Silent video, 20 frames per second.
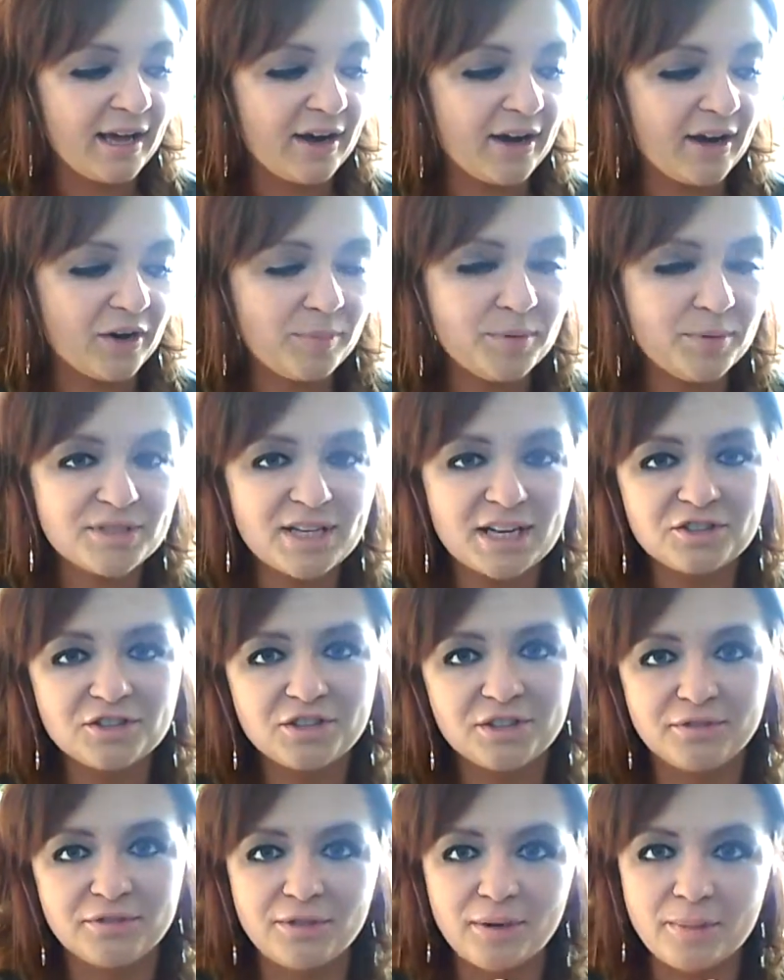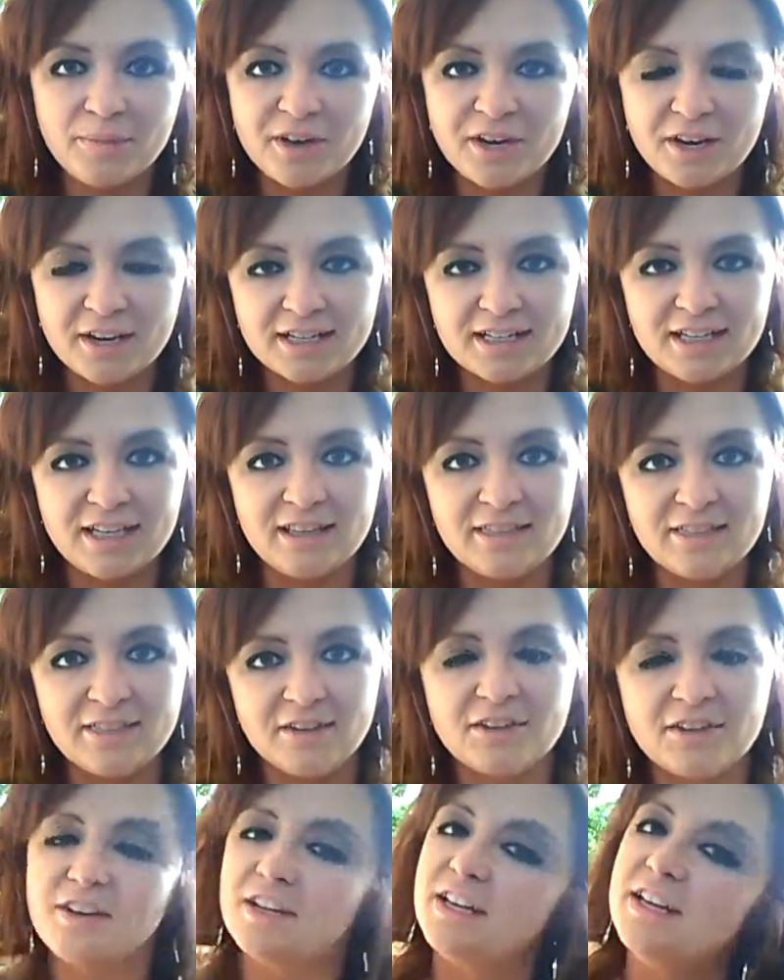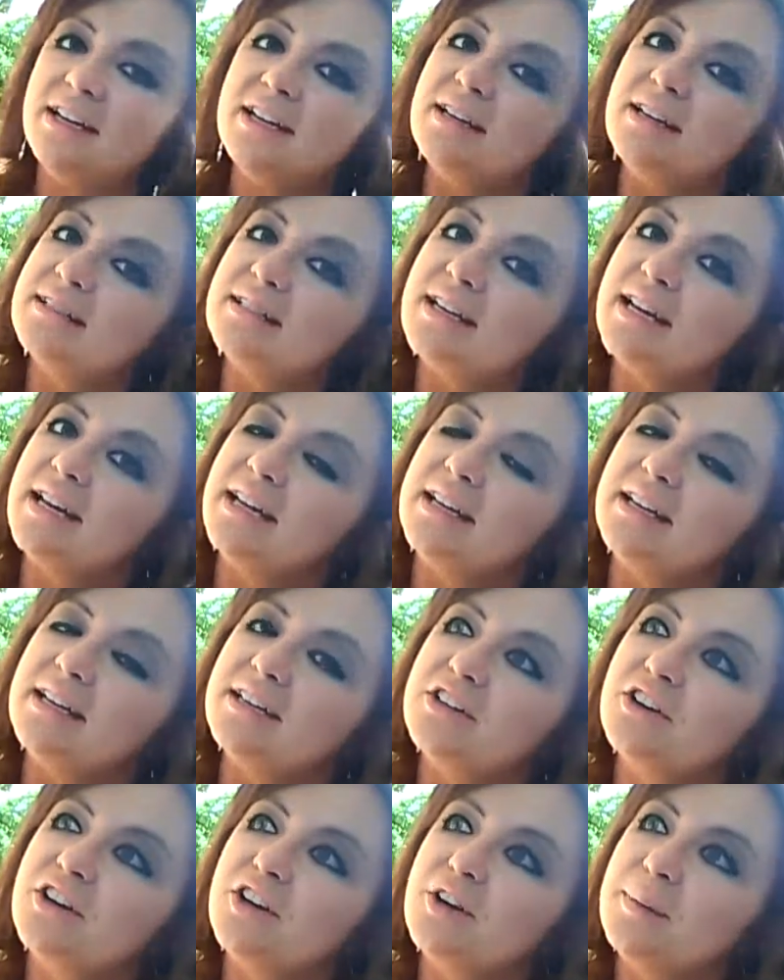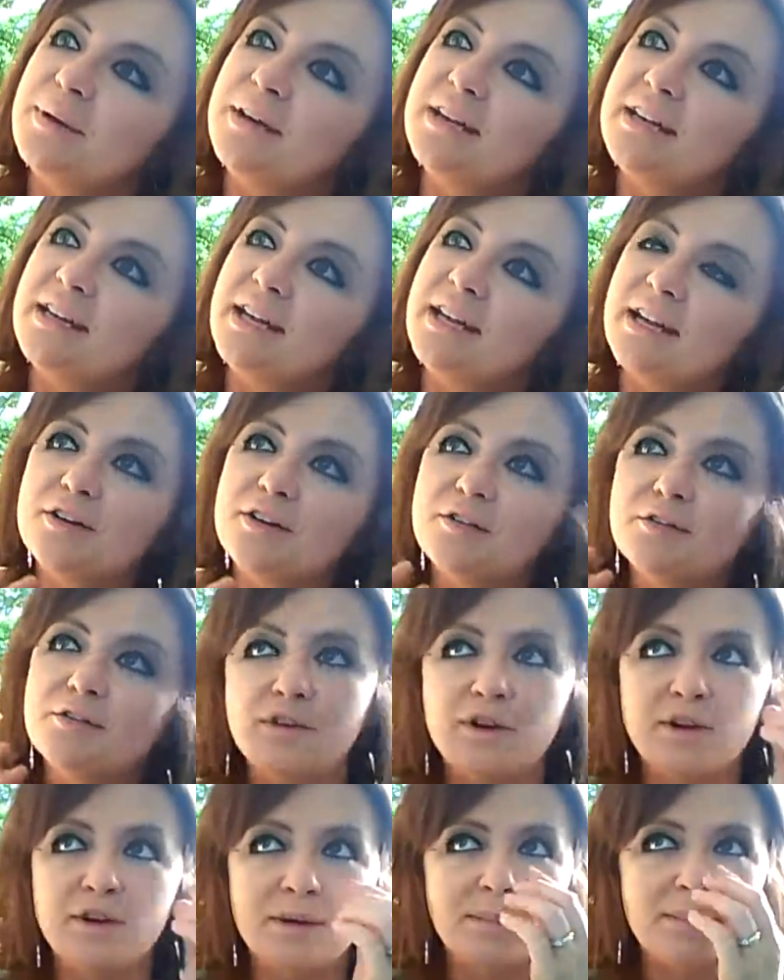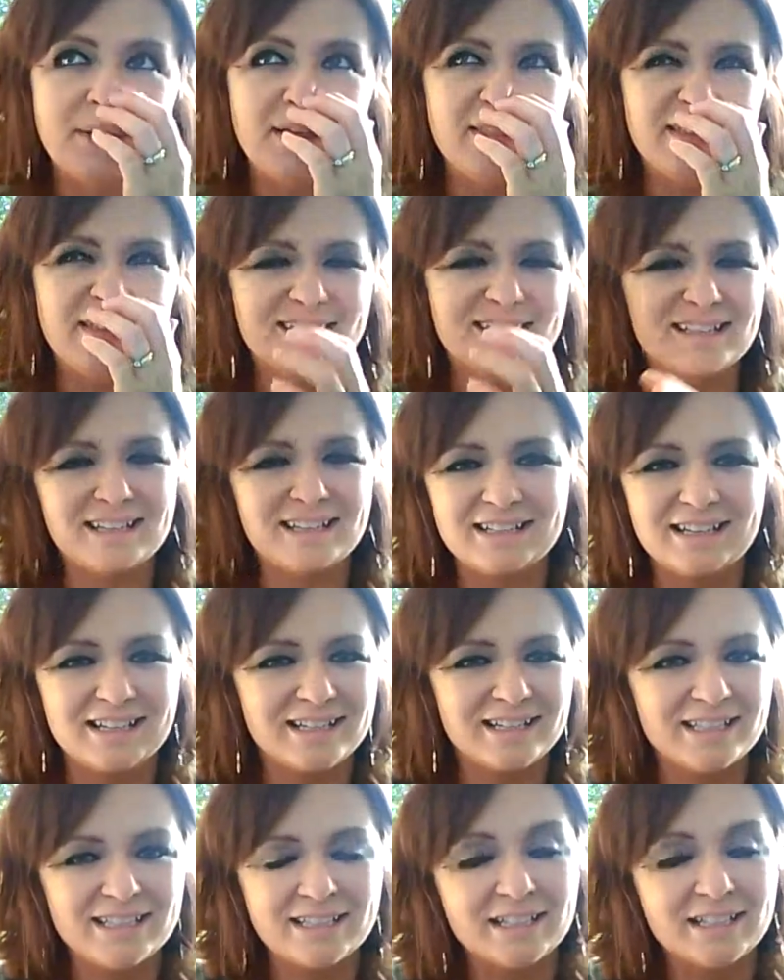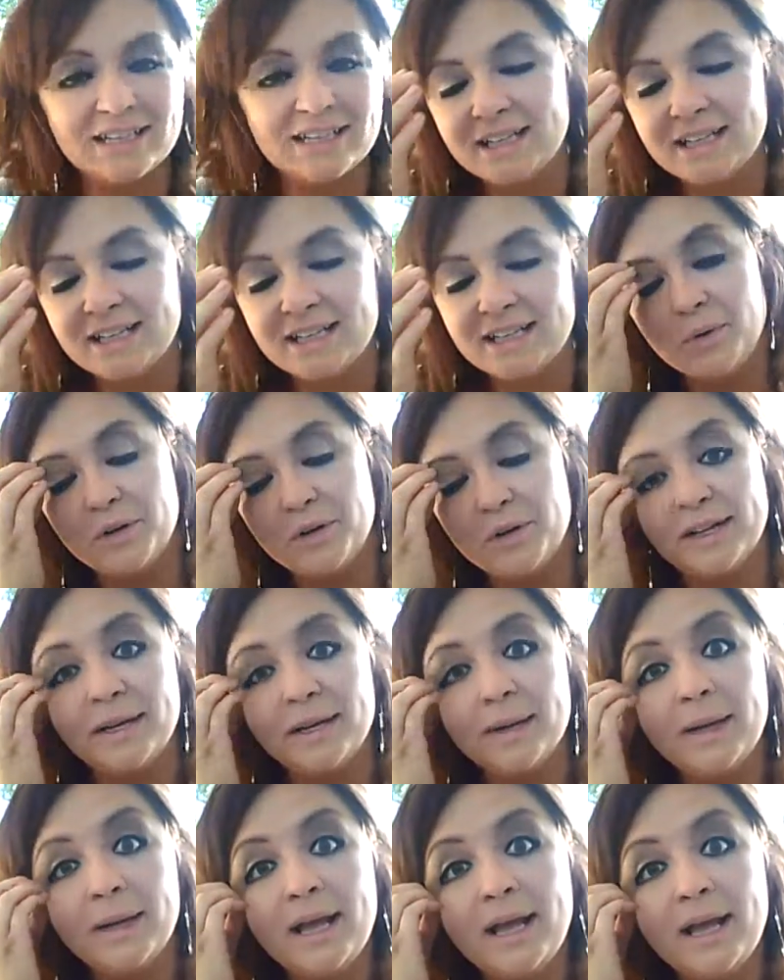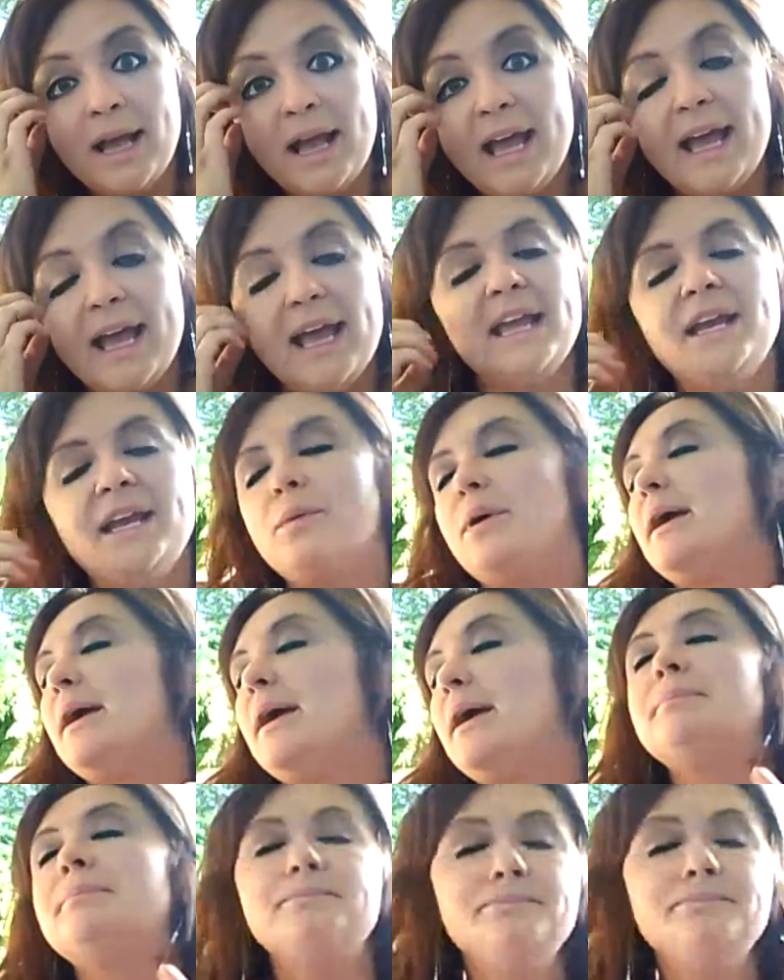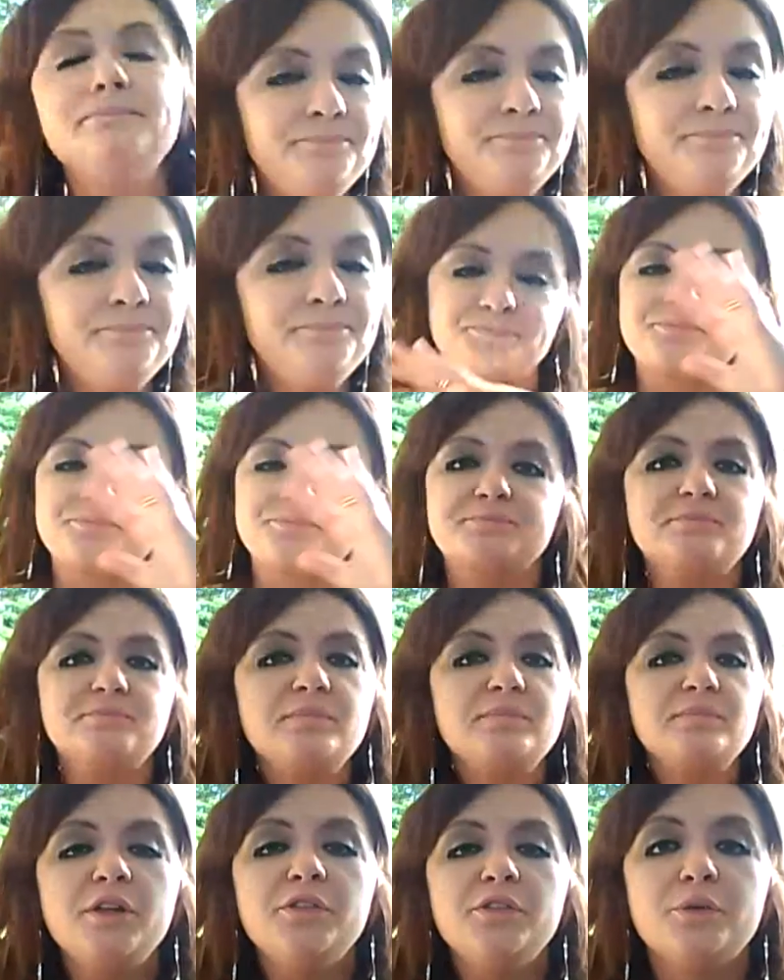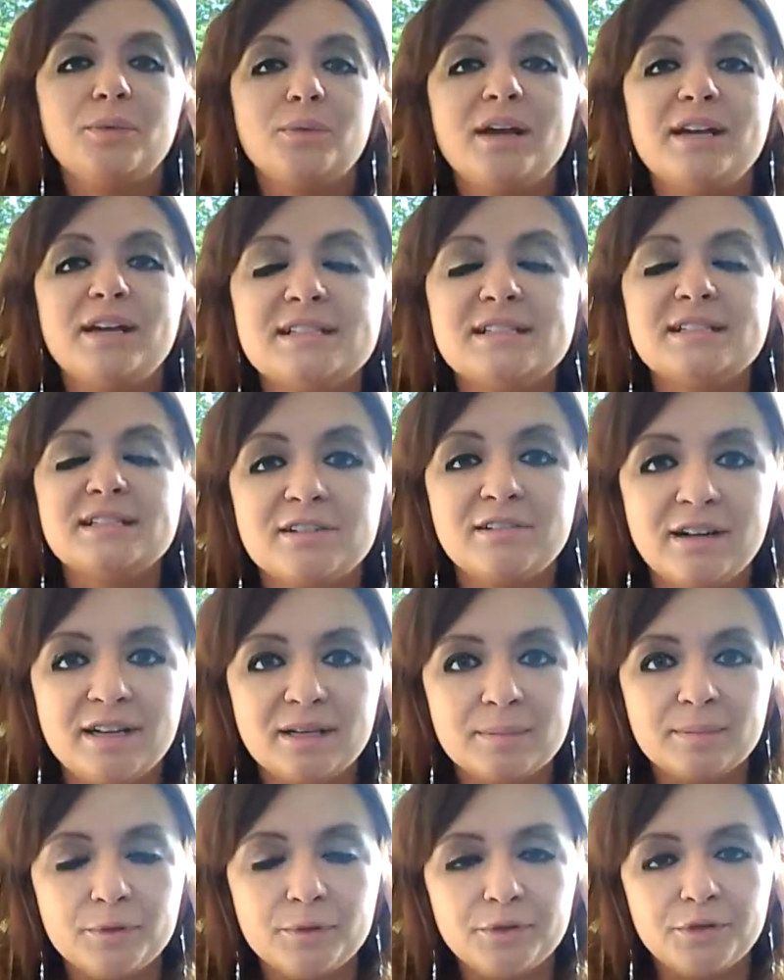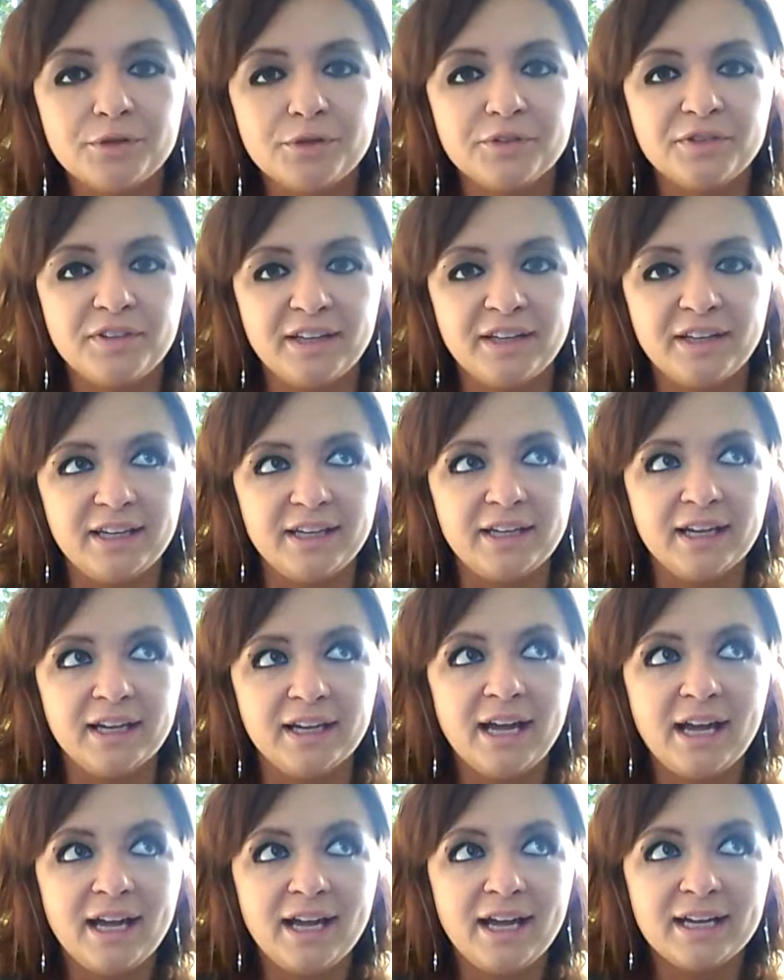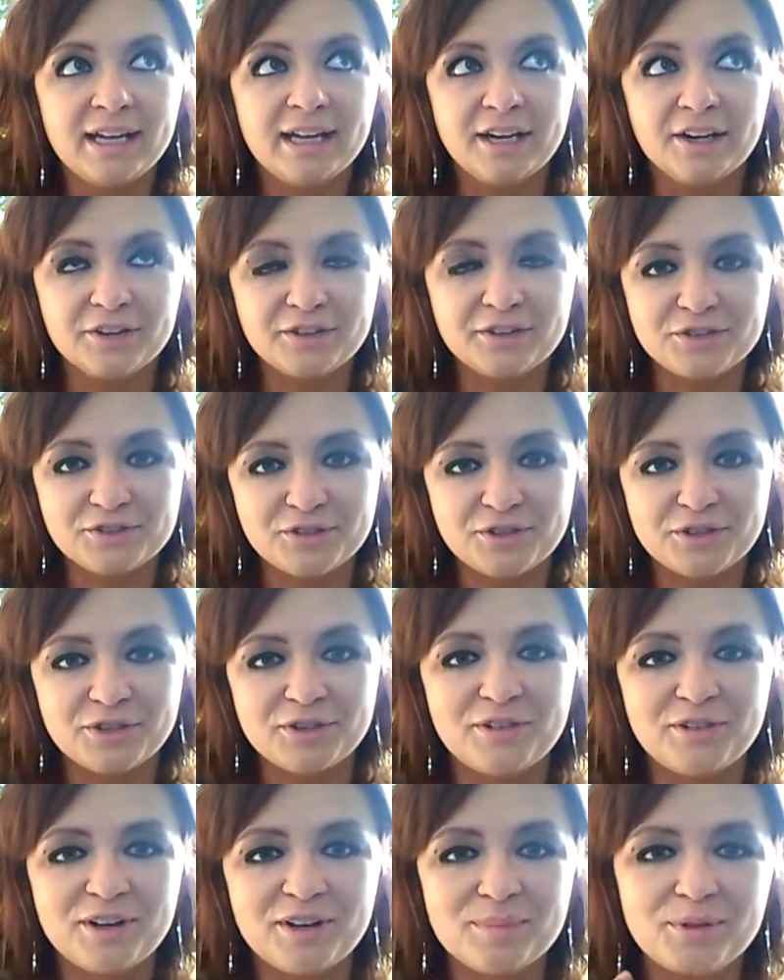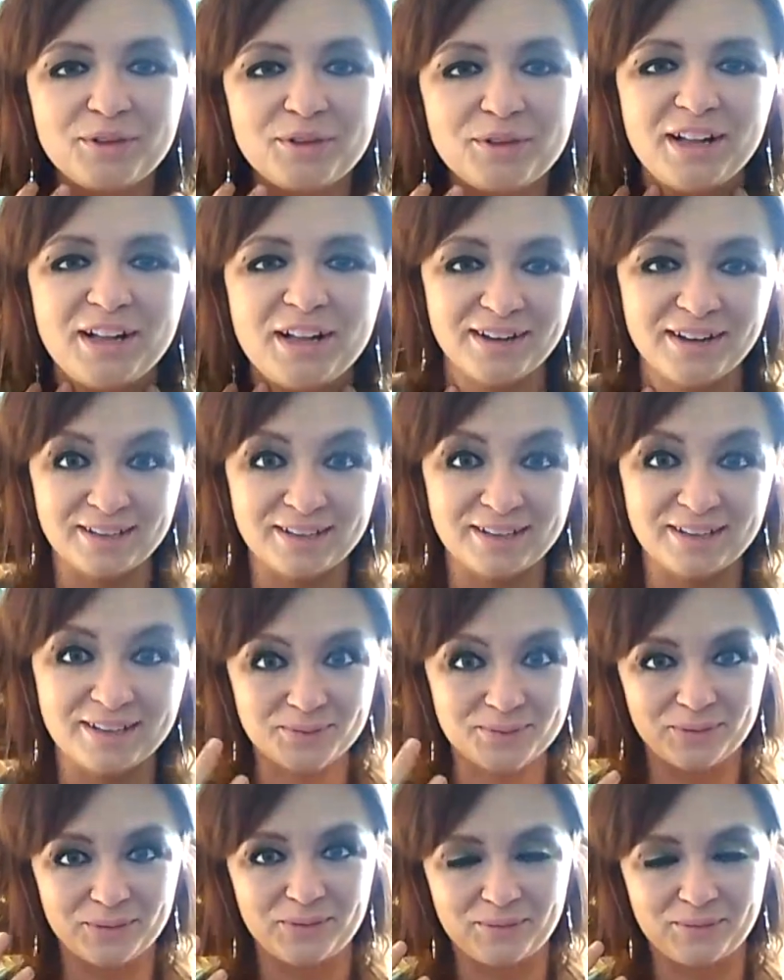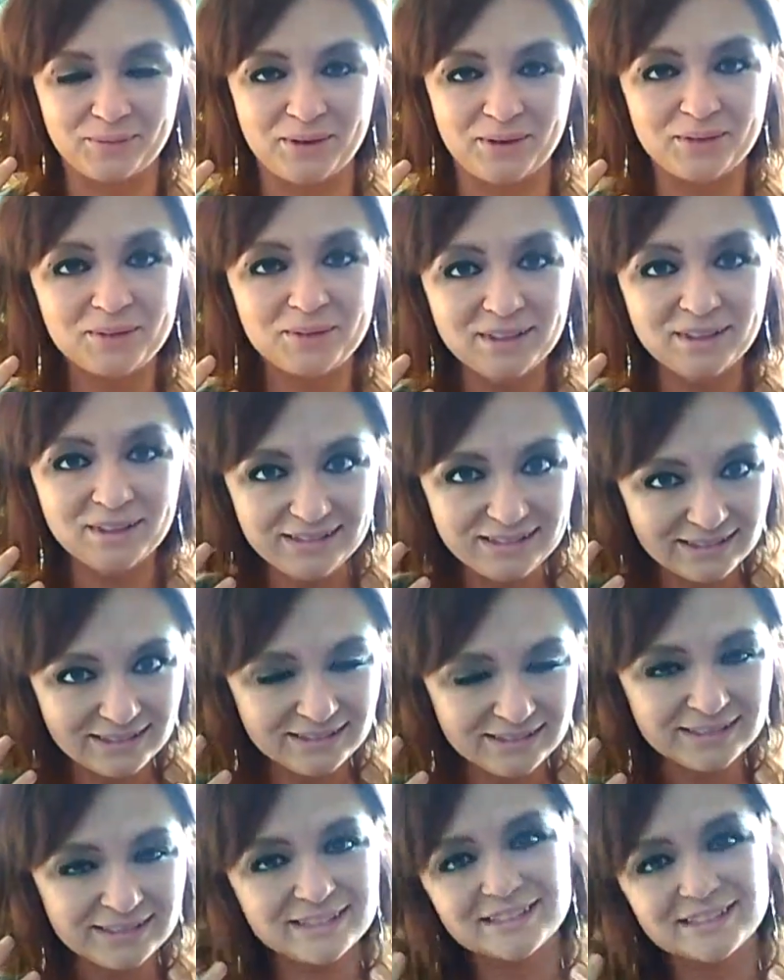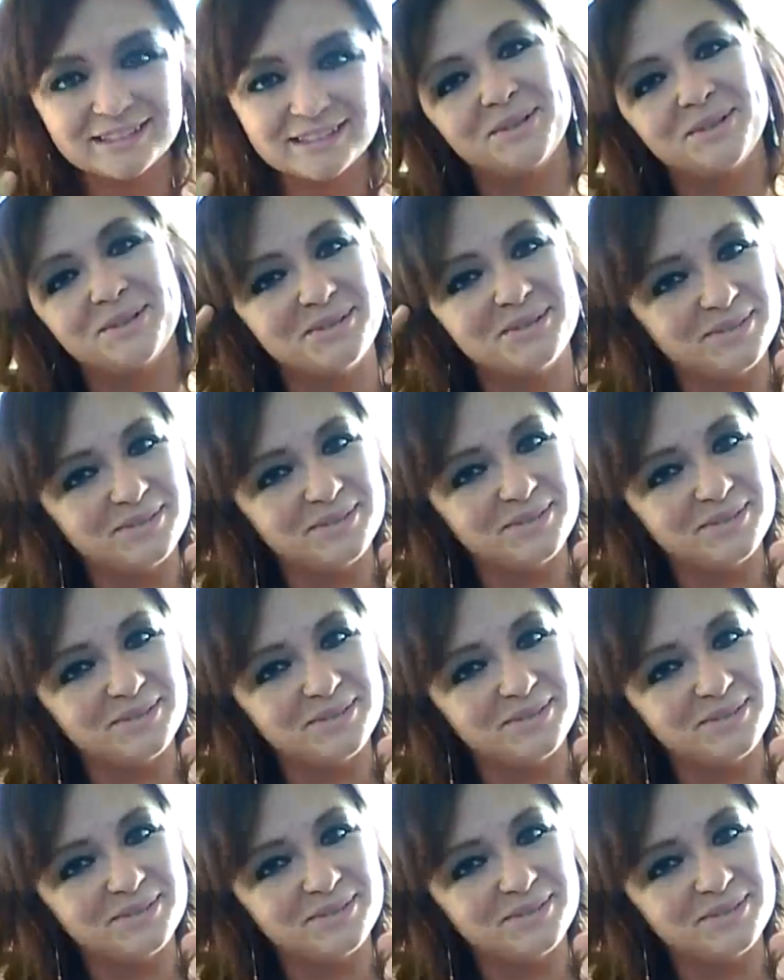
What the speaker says: Harper's actually from the 1930s, and Kirby and Dan are from, I think it's like 1991. Anyway, the writing's incredible, the characters are incredible. I've had a sore throat, so